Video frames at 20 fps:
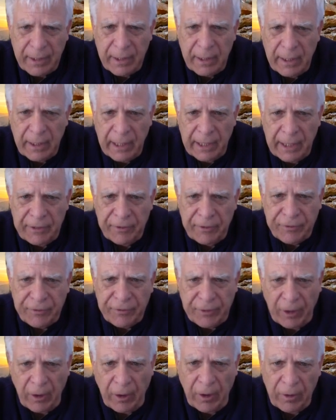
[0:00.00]
and you
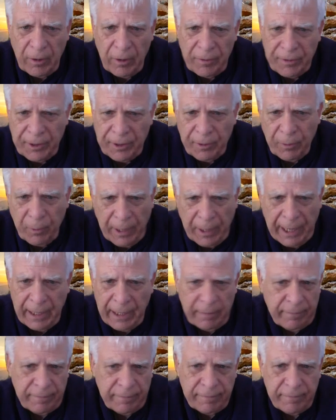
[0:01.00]
saw the array
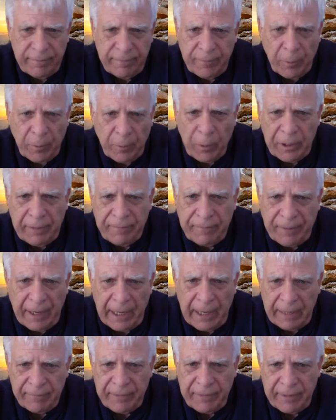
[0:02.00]
of
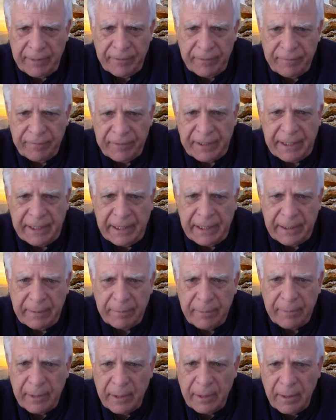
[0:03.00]
45 different
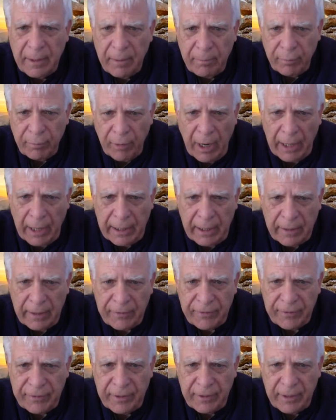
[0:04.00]
vegan
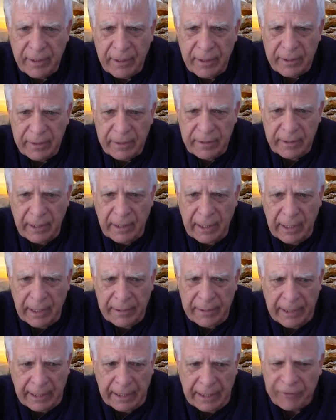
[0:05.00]
products,
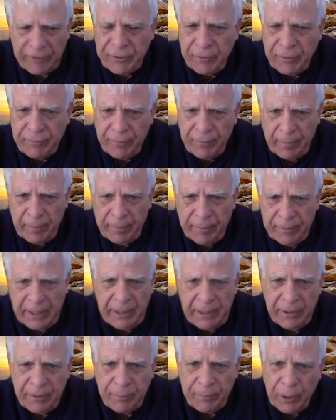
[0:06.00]
that got you, from a
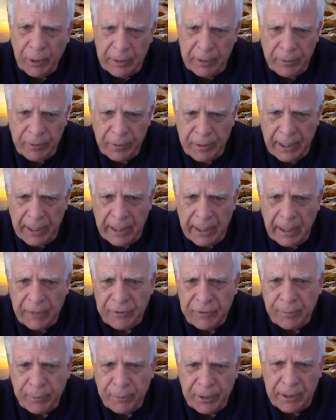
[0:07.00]
vegan's point of view, that got
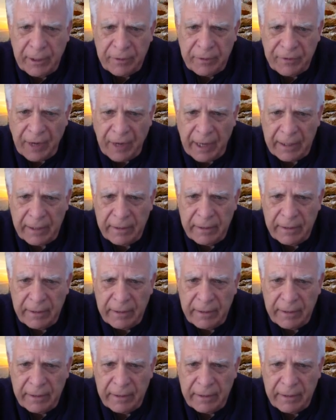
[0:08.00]
you pretty excited?